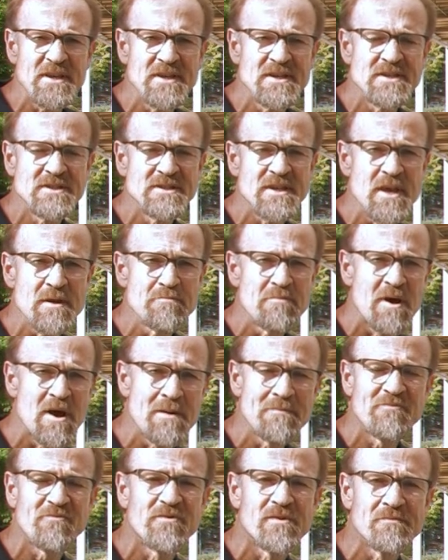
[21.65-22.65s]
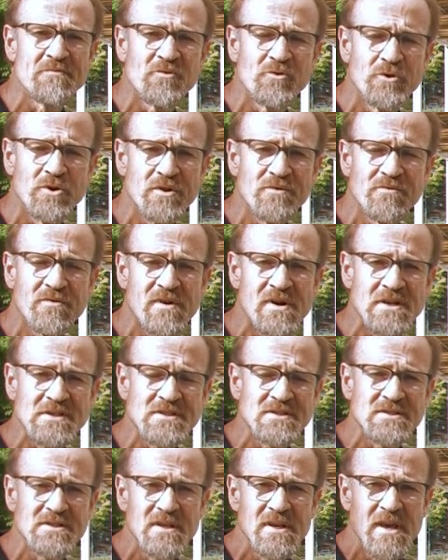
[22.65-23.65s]
is a pump from
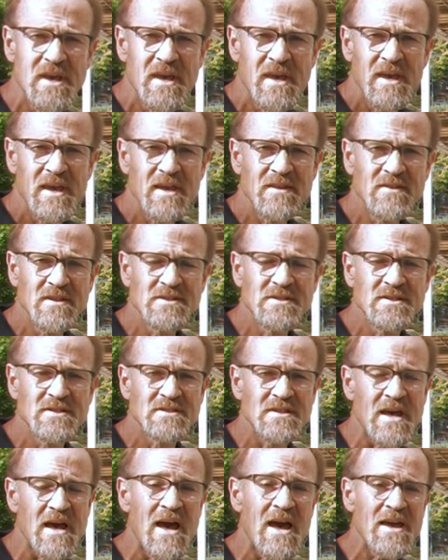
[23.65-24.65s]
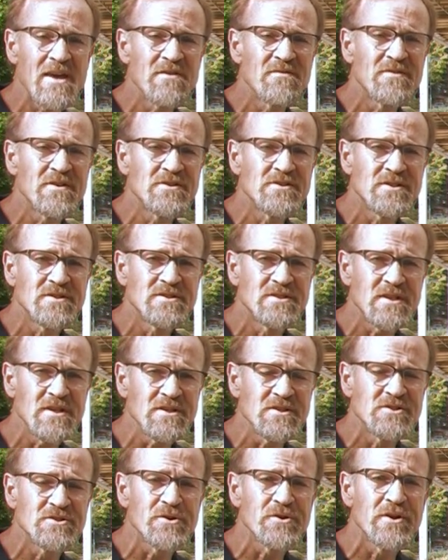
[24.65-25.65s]
Grundfos and this is a high
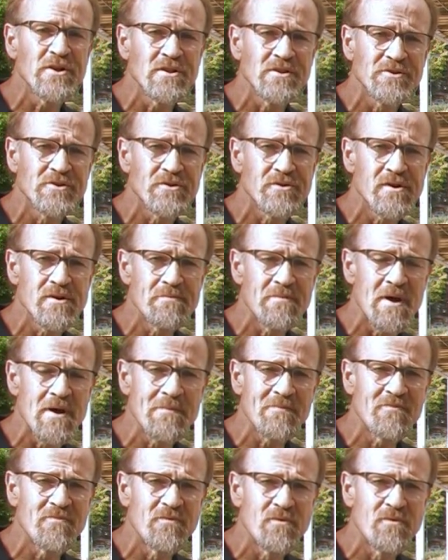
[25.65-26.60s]
efficiency circulatory pump